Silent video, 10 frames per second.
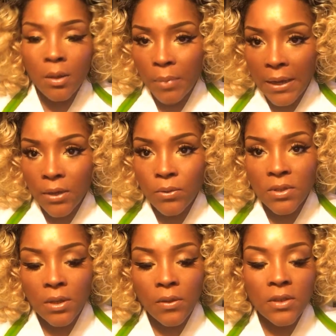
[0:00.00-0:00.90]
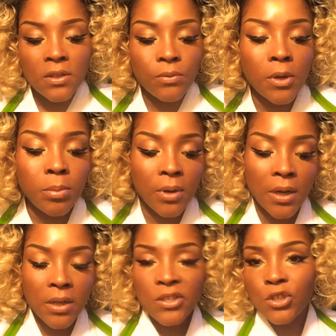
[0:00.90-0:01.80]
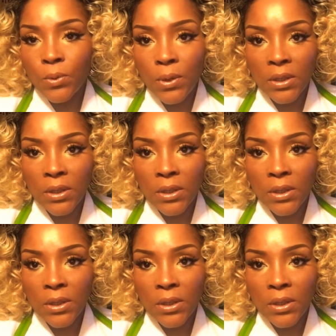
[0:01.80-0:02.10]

by using these 3 products to